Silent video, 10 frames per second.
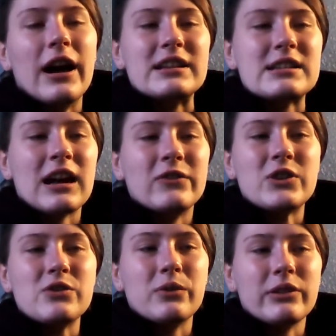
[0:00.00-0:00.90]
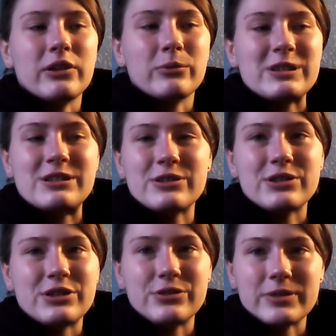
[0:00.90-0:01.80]
I did have to do a little
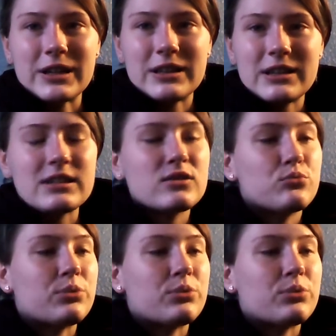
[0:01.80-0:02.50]
research to write this,